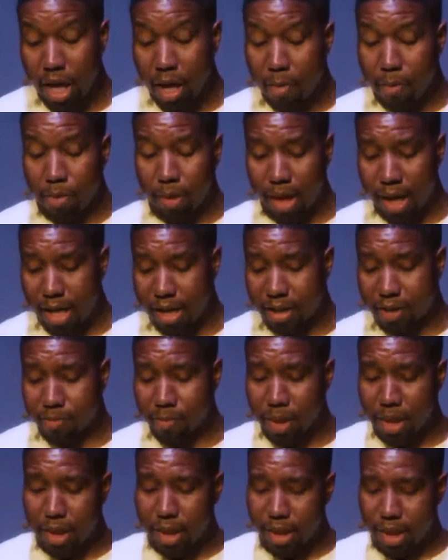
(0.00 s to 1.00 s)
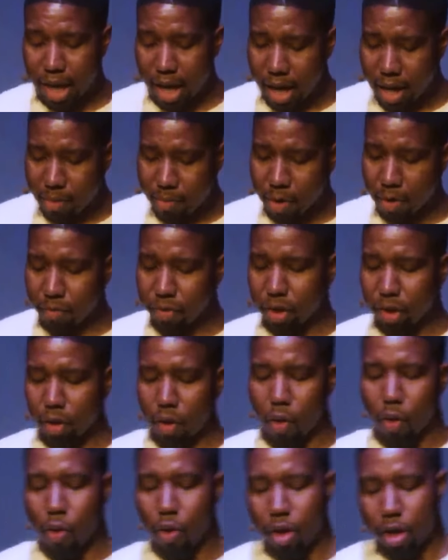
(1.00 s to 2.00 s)
Blessed be the name of the
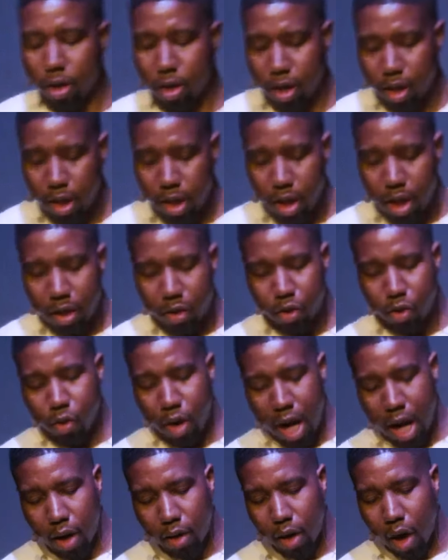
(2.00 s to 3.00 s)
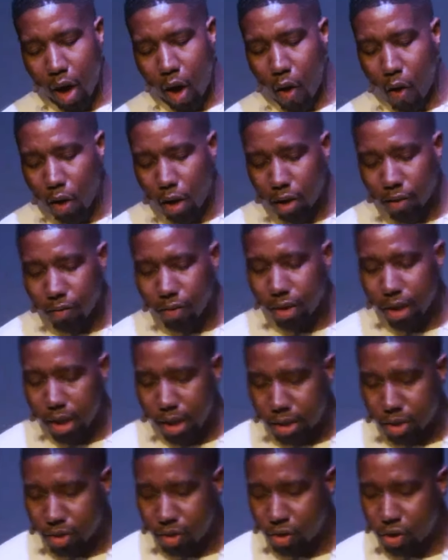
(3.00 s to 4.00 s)
Lord. Throughout all of
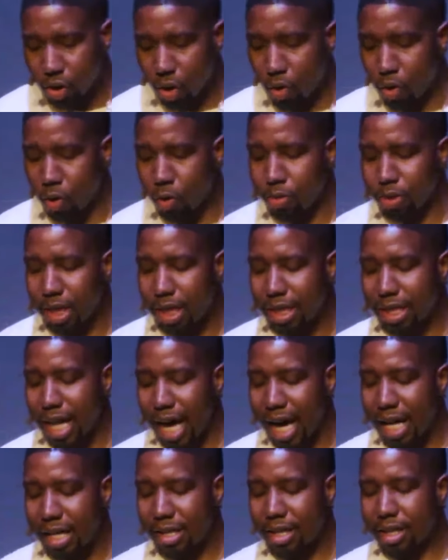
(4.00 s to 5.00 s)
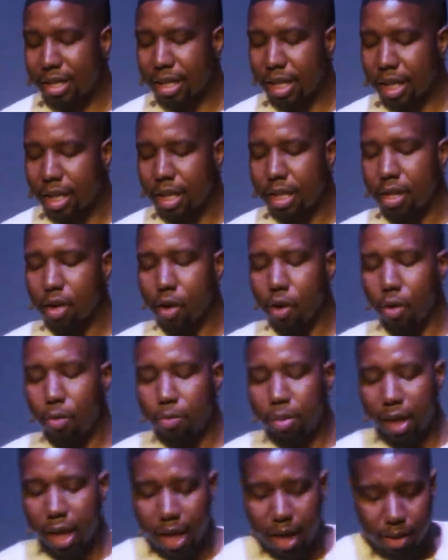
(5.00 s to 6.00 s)
this, Job did not sin or
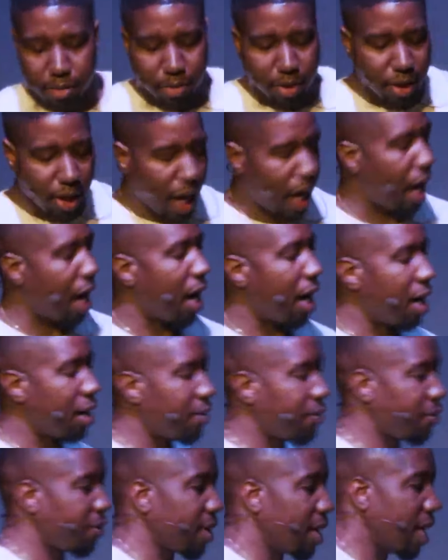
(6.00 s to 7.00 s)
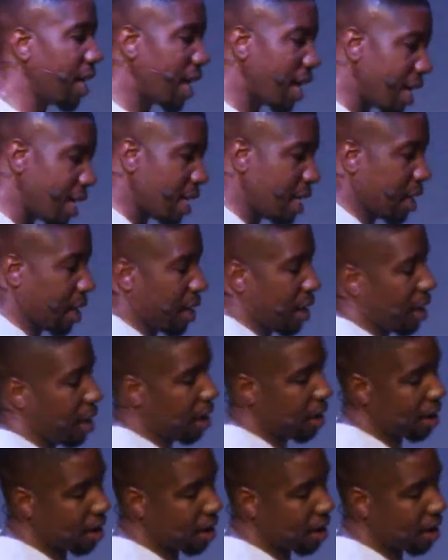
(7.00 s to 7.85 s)
blame God for anything.